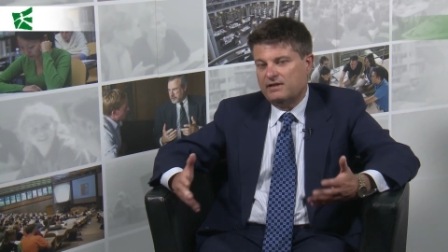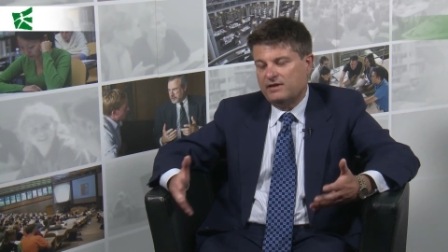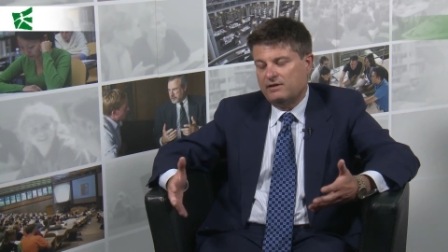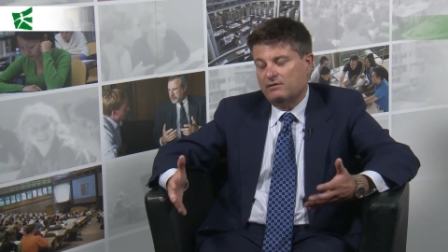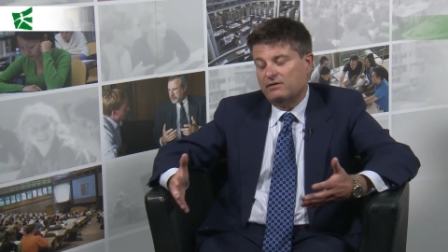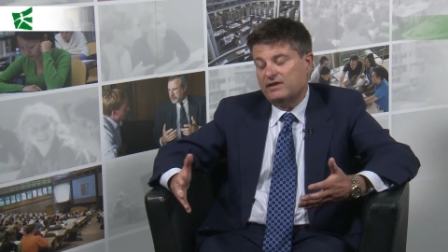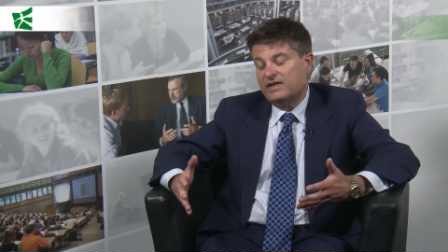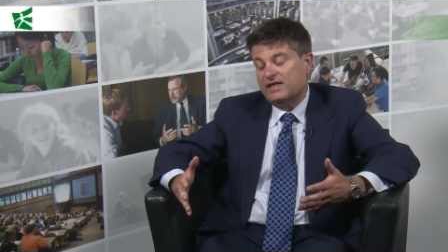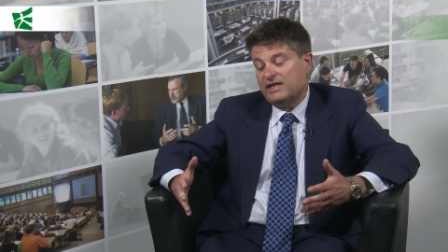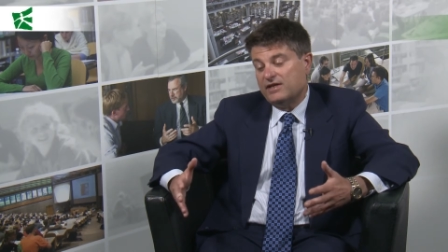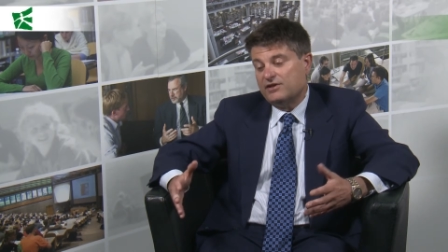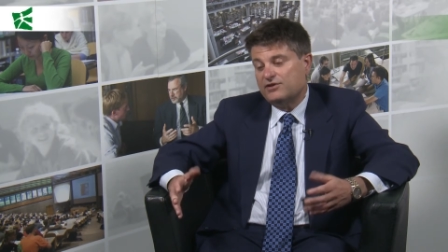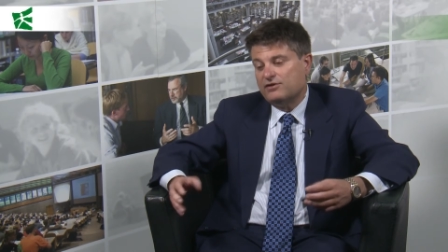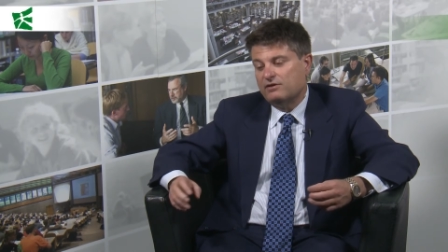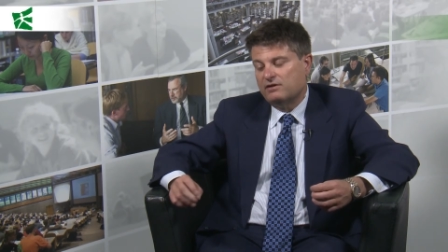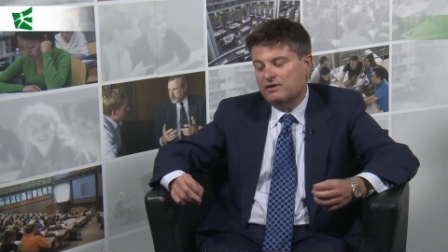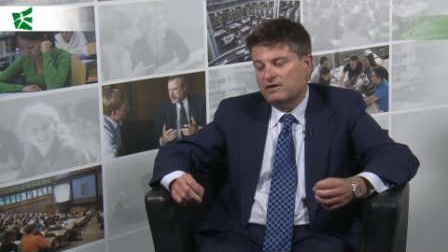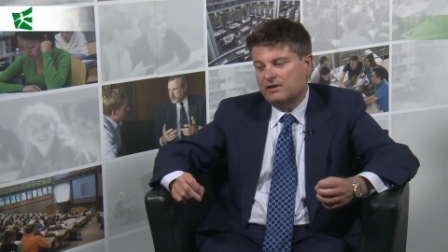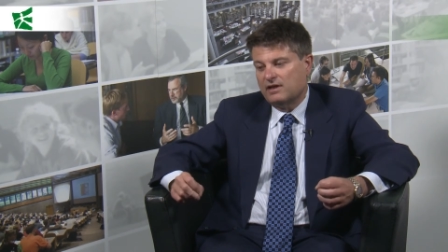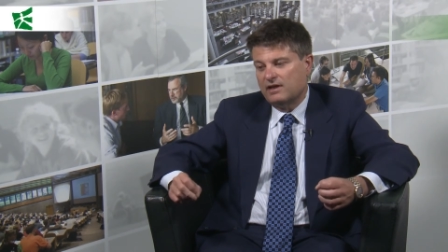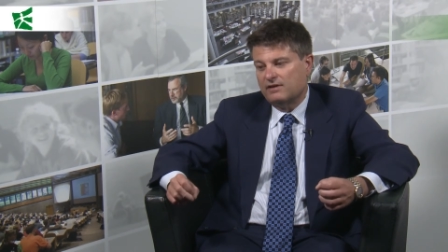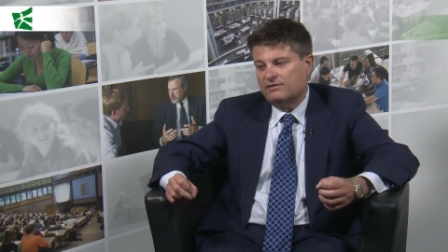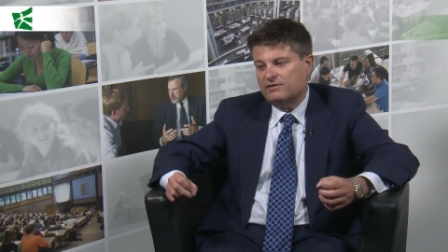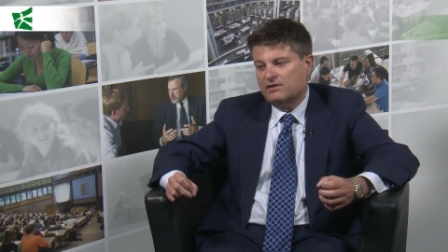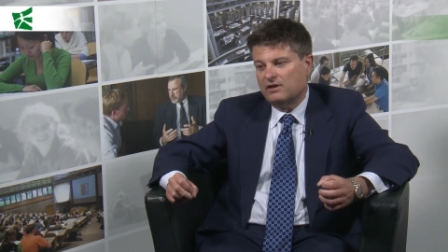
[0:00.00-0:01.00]
you know the issue
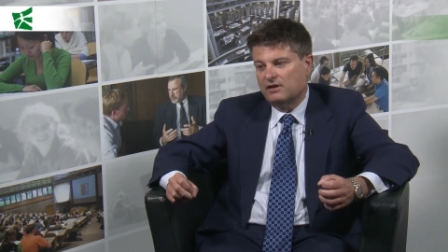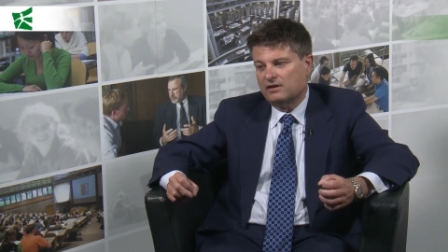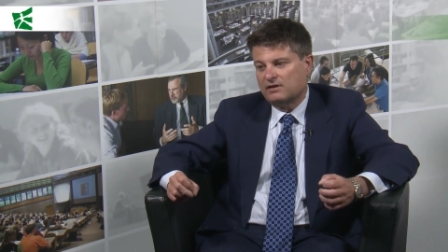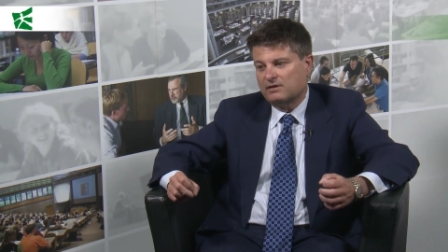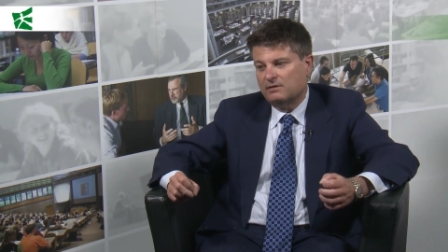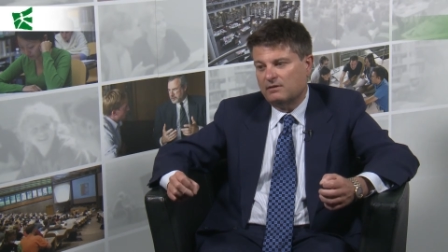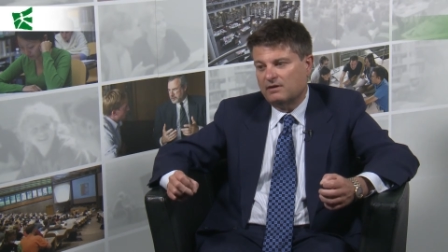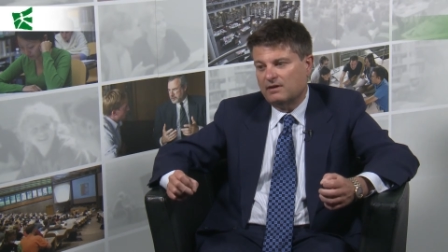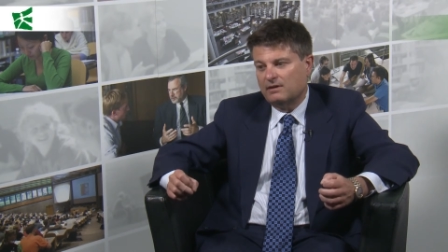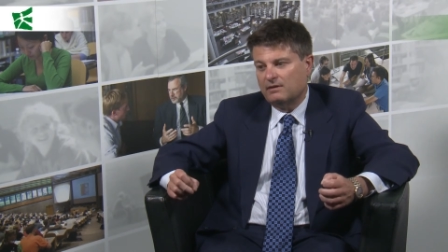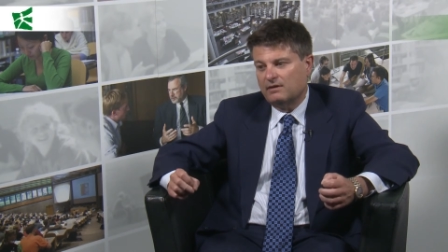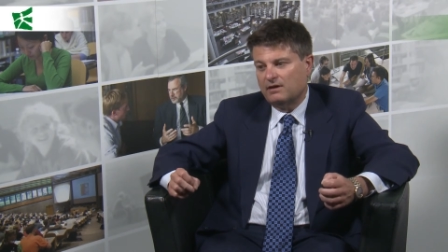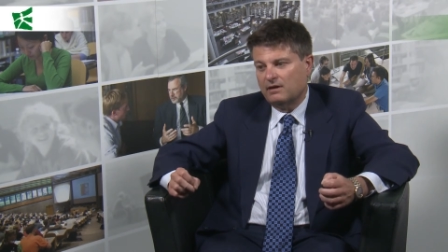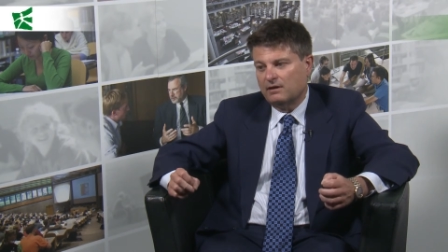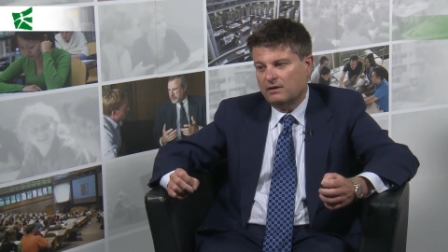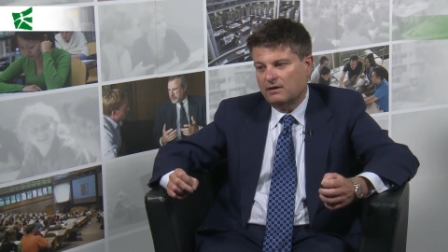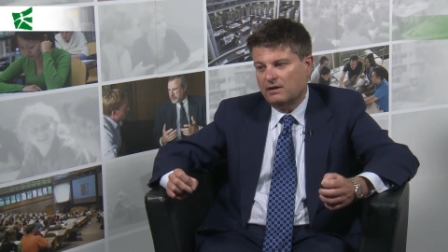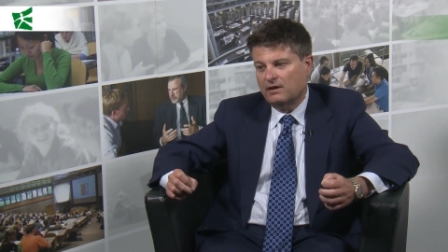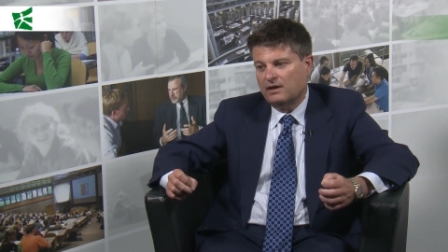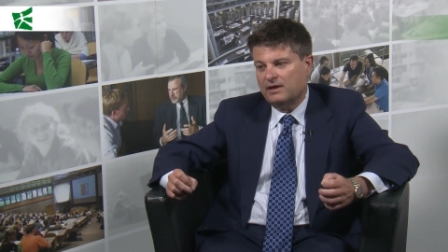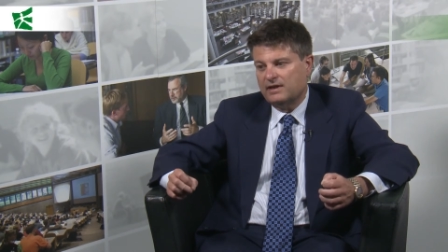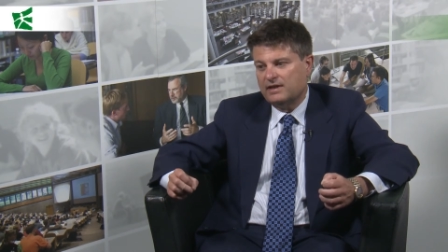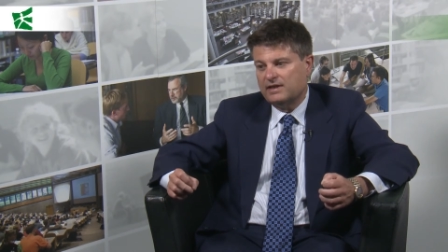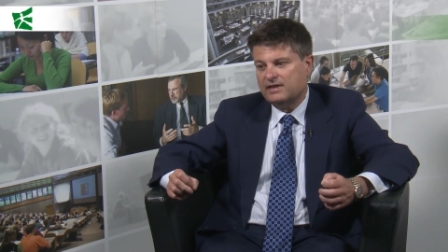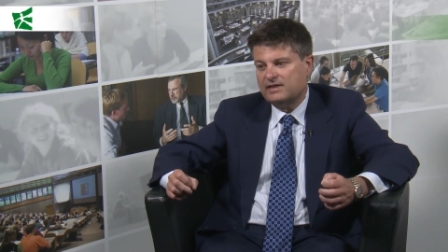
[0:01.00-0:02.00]
that I've talked about a
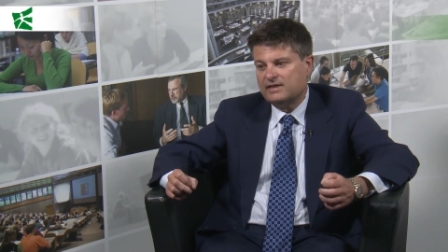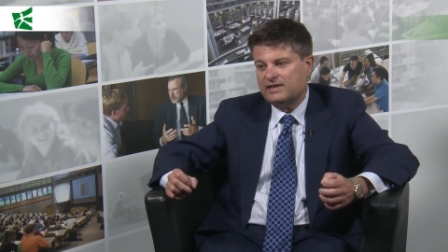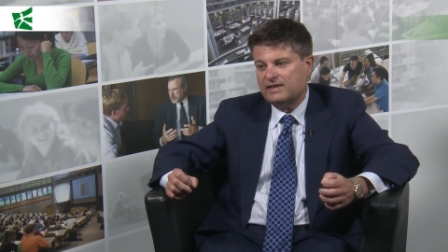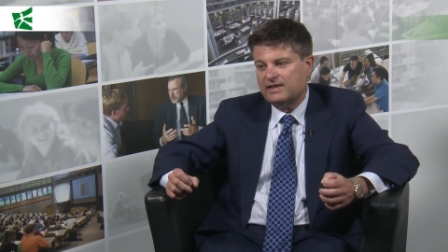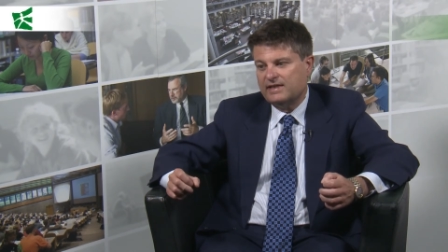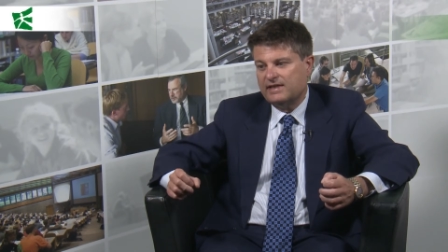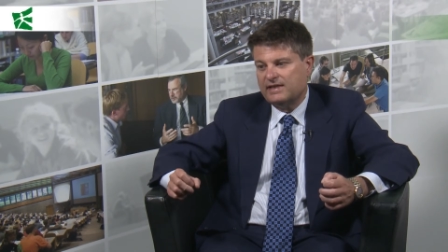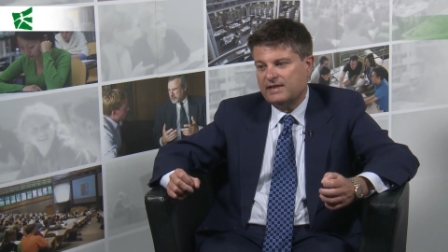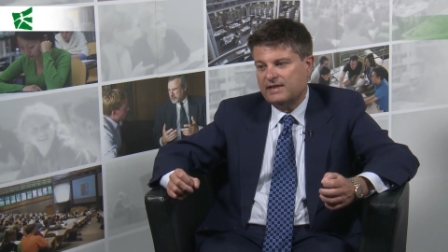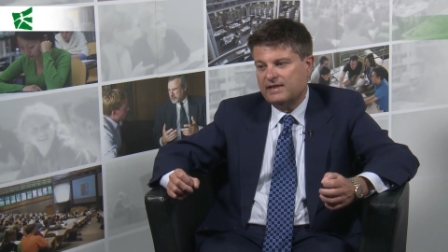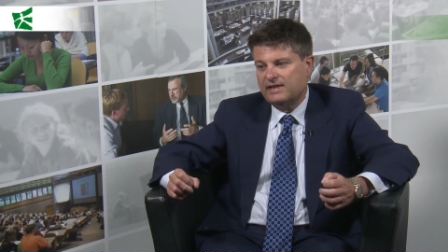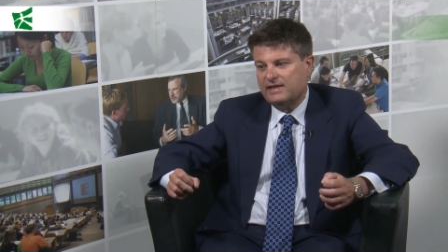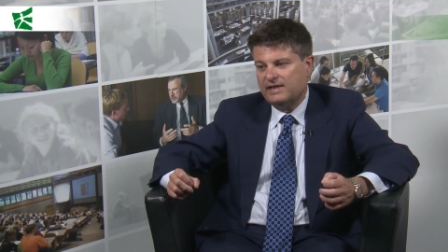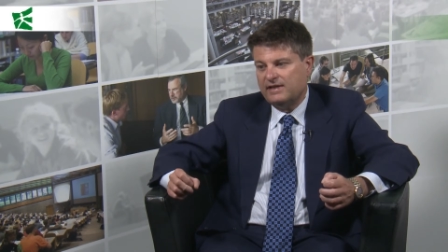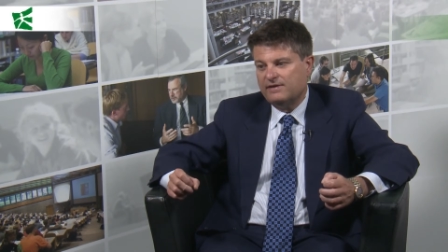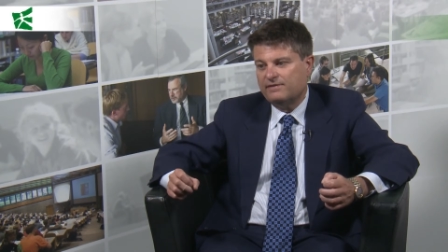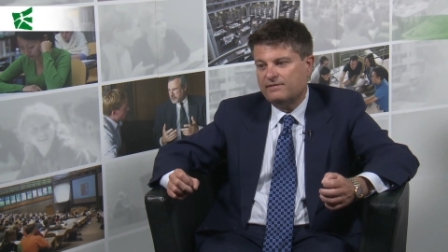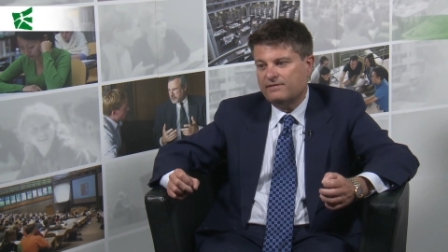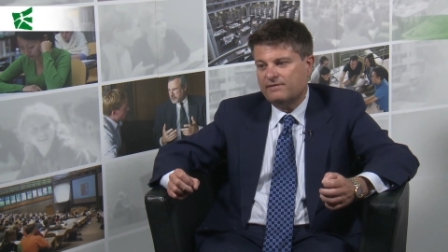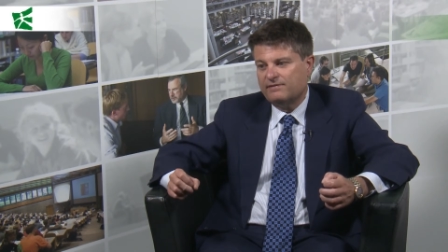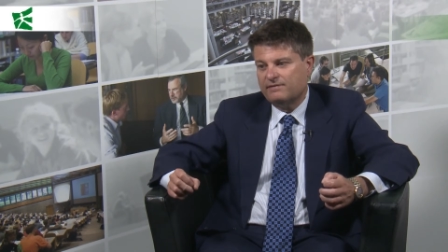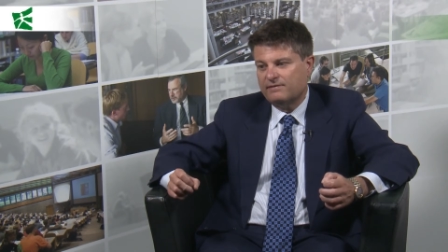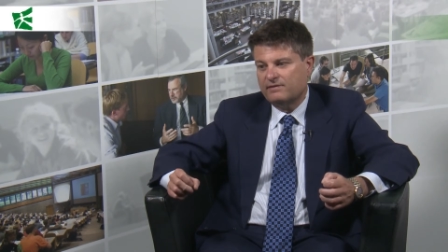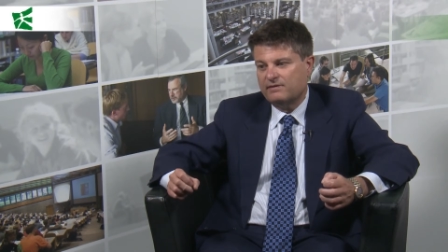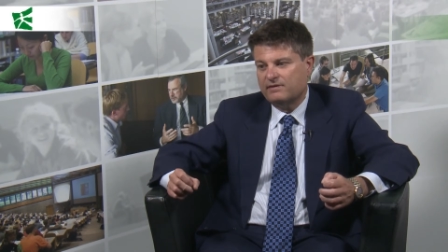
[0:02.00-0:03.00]
lot is that
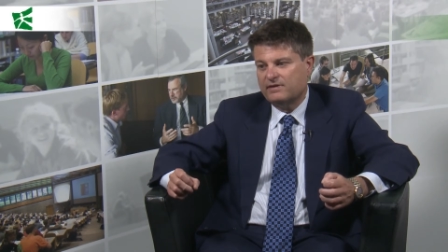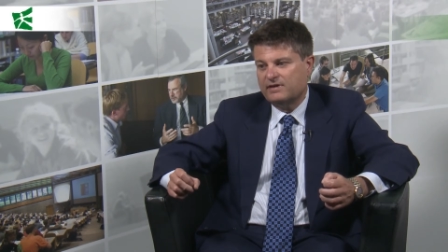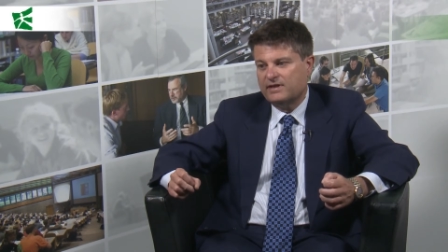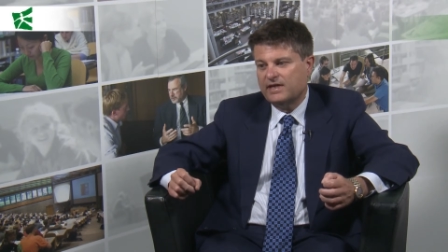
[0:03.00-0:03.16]
if